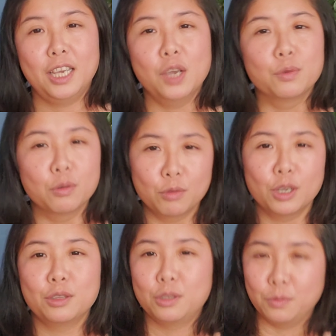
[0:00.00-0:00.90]
it will
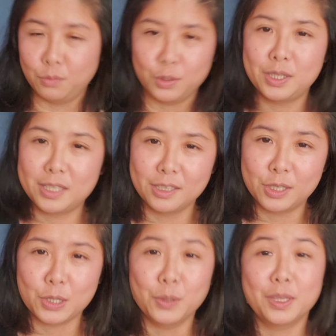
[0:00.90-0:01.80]
rot the roots.
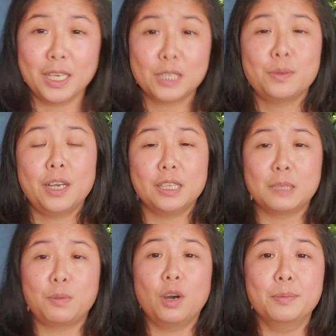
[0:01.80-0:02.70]
So that's why
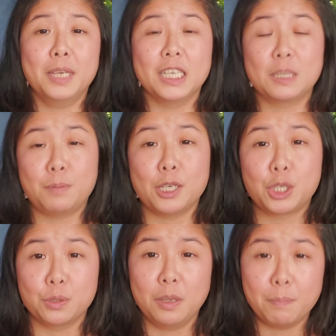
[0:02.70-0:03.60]
this problem is
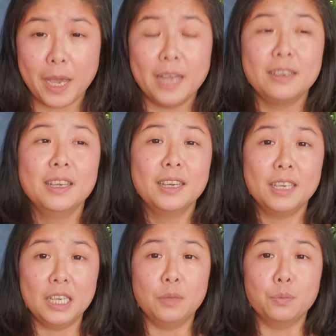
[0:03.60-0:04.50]
especially bad
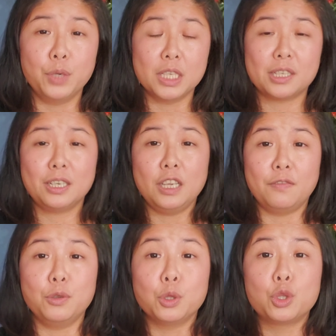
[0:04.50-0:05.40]
in winter
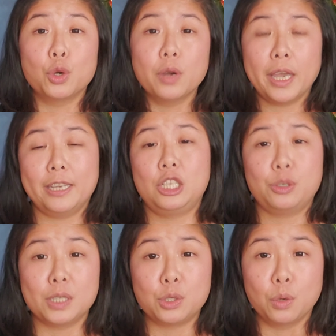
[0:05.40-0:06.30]
if you don't
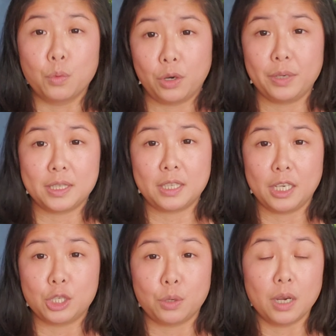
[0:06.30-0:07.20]
adjust your watering
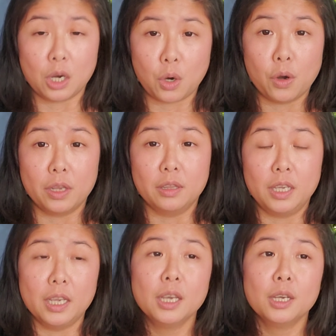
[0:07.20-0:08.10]
schedule
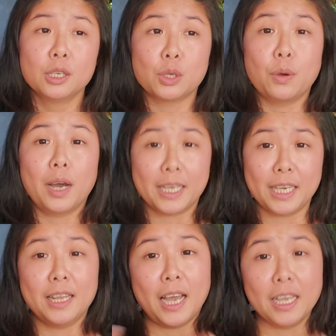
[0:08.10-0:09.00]
accordingly. So
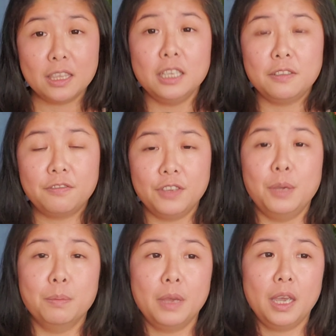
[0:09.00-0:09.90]
again, I did
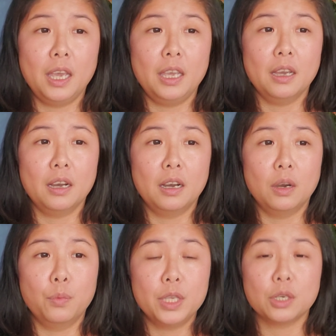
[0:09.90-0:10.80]
film a
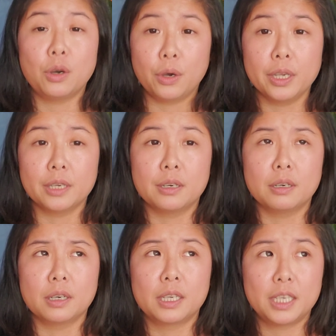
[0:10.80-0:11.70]
winter
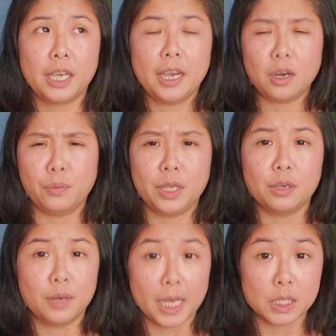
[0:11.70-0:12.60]
Hoya care
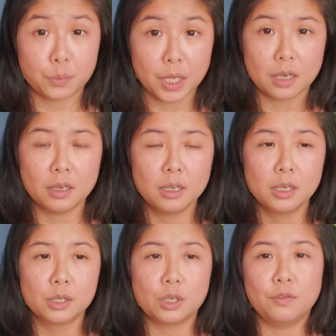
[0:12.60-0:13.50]
video last week.
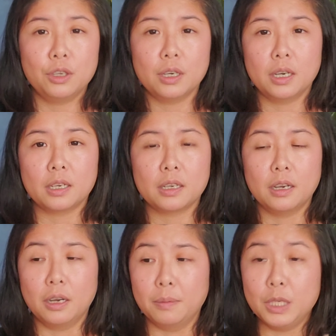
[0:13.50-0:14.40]
So if you
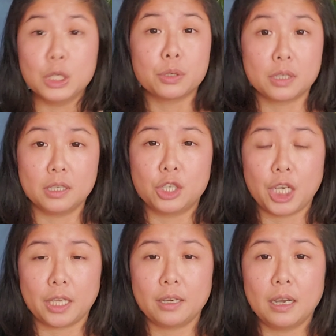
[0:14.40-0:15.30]
are interested in
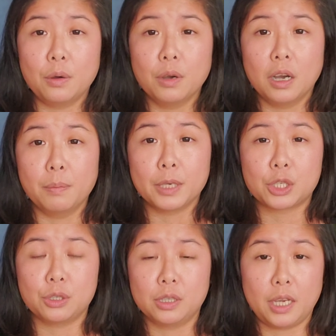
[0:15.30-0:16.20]
check that out, make
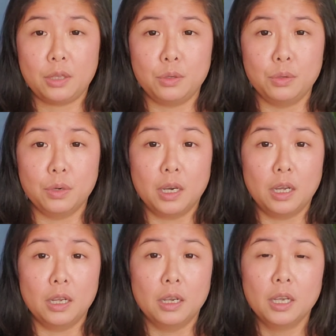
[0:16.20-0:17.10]
sure that you
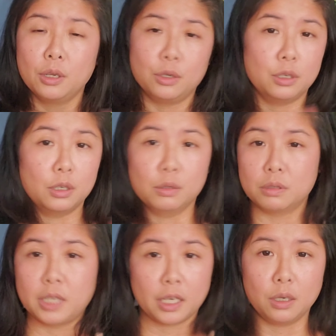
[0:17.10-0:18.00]

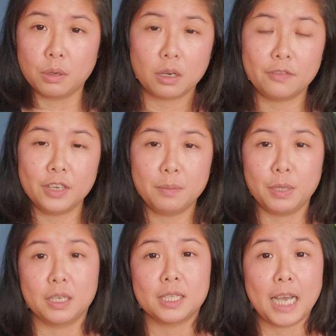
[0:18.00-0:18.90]
take a look of it,
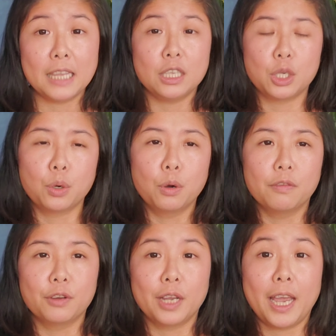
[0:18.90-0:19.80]
because I did go
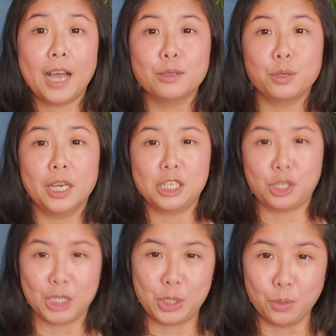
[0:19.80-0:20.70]
over like how to
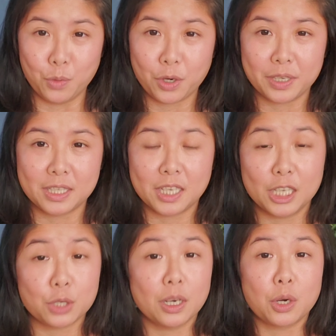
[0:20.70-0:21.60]
adjust your watering
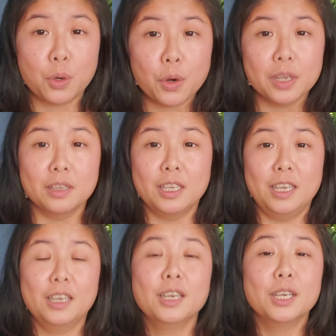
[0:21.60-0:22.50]
schedule
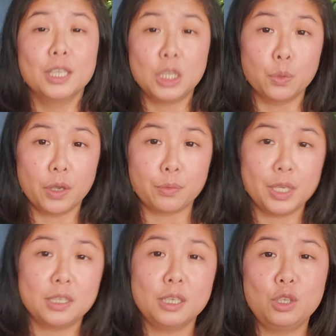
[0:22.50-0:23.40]
accordingly during
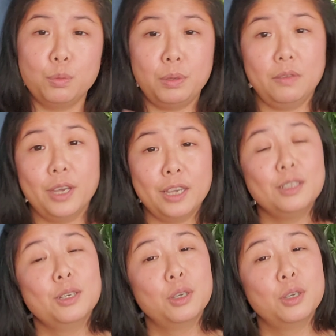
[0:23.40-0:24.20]
winter to prevent